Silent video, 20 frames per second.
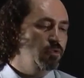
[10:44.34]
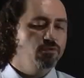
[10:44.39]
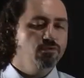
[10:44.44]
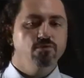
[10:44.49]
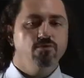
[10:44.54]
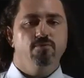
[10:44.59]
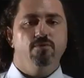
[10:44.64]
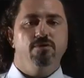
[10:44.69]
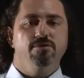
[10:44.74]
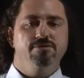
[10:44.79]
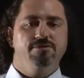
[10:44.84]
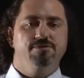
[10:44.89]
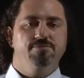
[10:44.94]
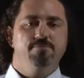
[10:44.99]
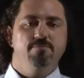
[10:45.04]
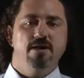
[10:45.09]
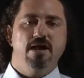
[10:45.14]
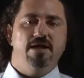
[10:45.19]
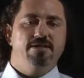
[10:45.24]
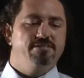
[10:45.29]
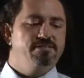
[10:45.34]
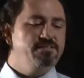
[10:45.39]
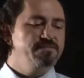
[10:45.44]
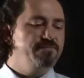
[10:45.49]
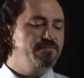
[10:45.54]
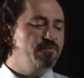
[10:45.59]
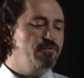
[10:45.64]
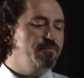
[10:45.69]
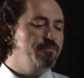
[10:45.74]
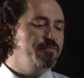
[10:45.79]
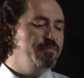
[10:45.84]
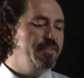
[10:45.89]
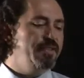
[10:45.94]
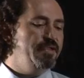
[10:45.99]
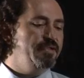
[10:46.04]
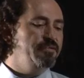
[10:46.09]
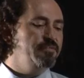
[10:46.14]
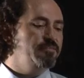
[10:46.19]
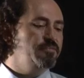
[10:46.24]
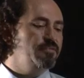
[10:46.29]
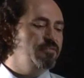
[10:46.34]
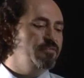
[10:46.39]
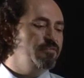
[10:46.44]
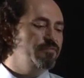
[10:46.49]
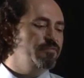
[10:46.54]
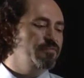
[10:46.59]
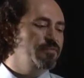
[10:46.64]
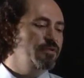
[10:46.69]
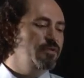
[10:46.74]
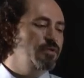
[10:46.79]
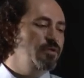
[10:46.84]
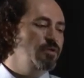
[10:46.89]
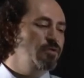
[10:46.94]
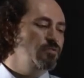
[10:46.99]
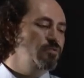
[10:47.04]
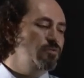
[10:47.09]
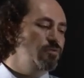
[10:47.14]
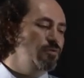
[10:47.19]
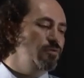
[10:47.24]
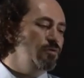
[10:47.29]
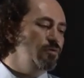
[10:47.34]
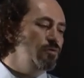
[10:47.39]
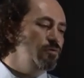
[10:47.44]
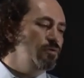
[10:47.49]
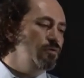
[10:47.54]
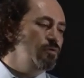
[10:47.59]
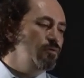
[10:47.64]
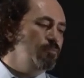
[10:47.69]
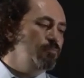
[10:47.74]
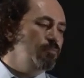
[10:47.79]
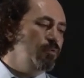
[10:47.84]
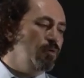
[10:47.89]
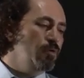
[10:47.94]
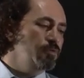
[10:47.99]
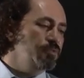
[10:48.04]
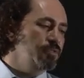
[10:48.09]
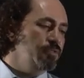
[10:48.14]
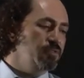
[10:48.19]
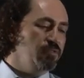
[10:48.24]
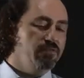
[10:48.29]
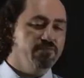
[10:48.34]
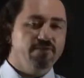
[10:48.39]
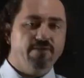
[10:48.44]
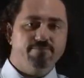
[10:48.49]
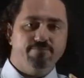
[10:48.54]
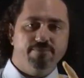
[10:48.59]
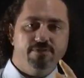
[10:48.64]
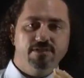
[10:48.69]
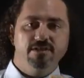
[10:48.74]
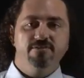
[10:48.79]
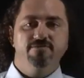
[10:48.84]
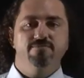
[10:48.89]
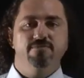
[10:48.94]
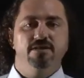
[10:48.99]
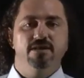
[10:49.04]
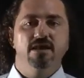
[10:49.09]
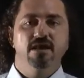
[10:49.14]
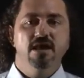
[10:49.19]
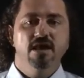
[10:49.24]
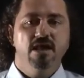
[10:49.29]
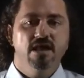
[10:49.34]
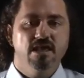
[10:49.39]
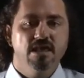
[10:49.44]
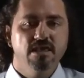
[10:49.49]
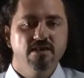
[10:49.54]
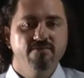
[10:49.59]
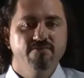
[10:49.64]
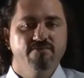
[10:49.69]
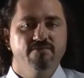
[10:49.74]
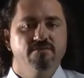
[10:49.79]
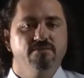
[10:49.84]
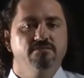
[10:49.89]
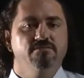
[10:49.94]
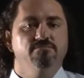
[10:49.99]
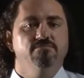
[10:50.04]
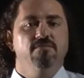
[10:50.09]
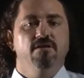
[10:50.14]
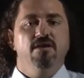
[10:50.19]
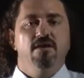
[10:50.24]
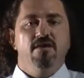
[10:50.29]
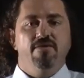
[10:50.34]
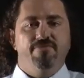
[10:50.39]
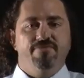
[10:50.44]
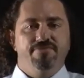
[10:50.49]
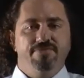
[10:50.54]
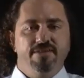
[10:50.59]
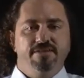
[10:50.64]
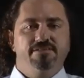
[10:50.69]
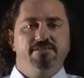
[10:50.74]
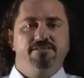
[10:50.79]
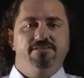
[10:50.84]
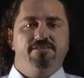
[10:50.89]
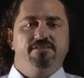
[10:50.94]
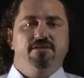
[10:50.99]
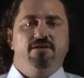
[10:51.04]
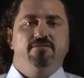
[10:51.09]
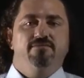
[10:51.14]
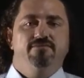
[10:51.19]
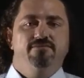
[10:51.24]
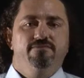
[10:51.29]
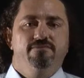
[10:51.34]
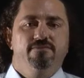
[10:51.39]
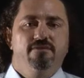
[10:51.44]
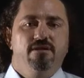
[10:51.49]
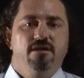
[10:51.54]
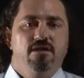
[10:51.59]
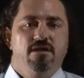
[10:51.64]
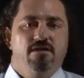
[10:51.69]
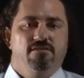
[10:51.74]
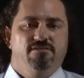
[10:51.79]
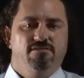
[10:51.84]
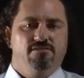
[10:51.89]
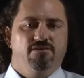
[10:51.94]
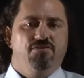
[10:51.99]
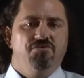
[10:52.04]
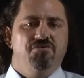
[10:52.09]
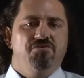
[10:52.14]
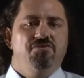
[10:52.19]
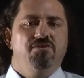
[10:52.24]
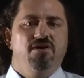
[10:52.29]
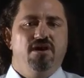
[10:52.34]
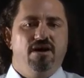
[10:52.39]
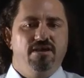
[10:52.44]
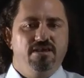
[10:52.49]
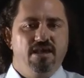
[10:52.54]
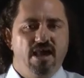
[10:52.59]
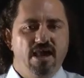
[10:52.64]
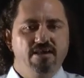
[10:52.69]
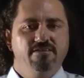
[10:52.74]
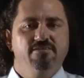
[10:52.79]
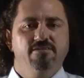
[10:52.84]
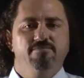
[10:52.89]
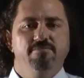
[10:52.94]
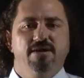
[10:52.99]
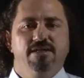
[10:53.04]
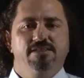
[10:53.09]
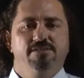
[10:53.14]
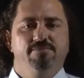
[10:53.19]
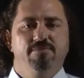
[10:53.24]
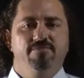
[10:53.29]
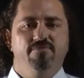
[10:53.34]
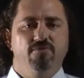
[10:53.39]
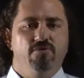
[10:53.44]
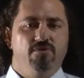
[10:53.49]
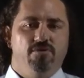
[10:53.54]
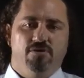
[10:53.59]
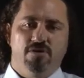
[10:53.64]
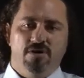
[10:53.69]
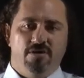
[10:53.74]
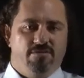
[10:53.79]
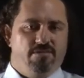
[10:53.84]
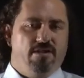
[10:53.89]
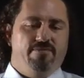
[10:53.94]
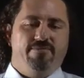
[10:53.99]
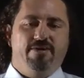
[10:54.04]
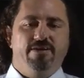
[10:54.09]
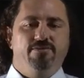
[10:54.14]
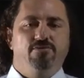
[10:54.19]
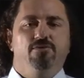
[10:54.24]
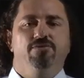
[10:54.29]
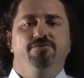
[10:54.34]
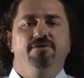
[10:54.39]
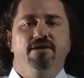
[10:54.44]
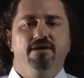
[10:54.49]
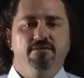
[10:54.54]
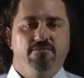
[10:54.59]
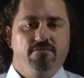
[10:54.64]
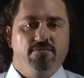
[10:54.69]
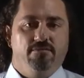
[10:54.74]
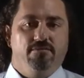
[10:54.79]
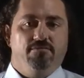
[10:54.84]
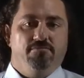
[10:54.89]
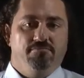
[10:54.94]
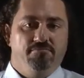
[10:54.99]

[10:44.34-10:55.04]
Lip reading: towards maths from negative to positive. And believe me, even this is enough. Sir, I hated maths before, now I don't hate it.